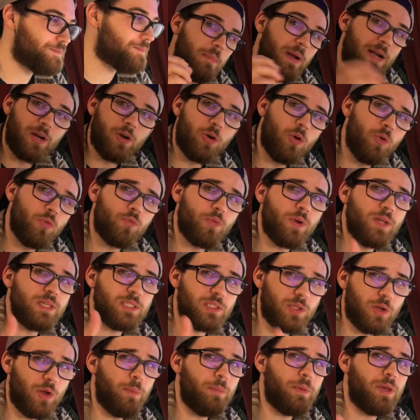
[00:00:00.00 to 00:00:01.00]
My
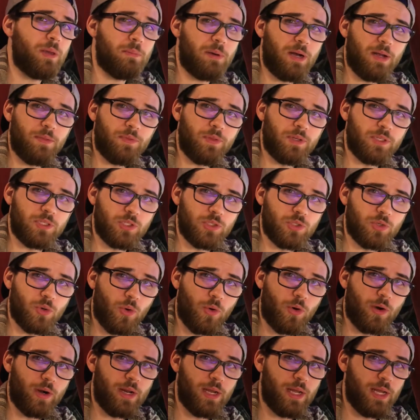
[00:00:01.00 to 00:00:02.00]
girlfriend told me about this
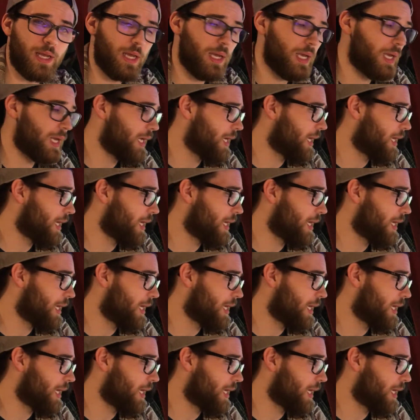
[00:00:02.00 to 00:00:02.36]
story